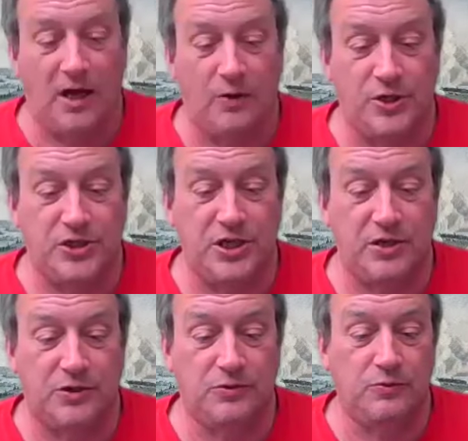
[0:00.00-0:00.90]
uh, which
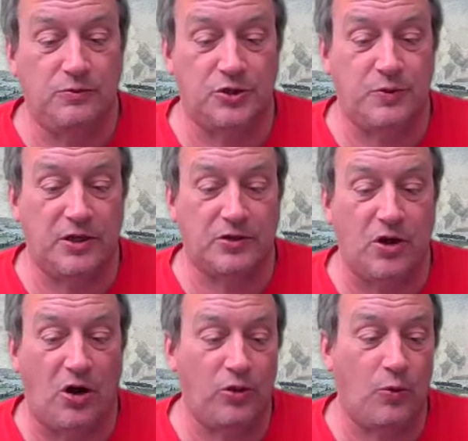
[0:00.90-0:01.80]
he could, which we
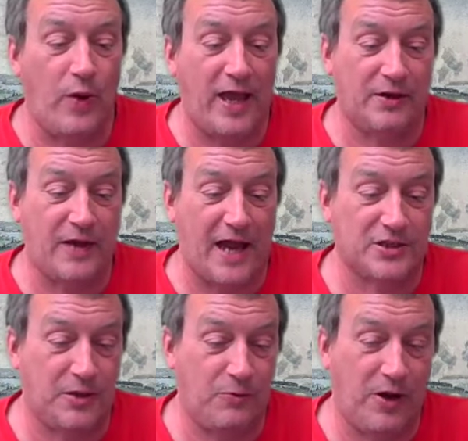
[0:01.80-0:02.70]
could call the way it
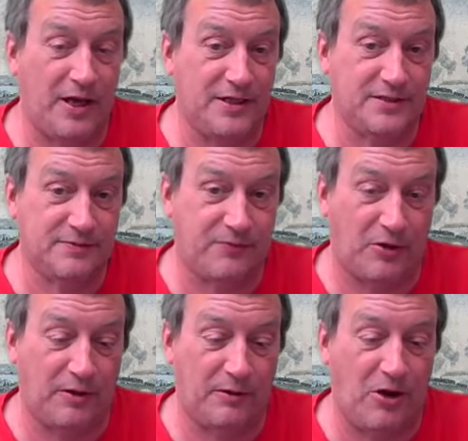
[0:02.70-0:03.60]
actually was,
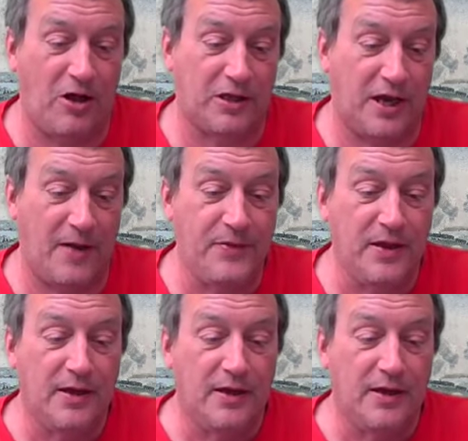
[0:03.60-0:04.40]
following Ranke,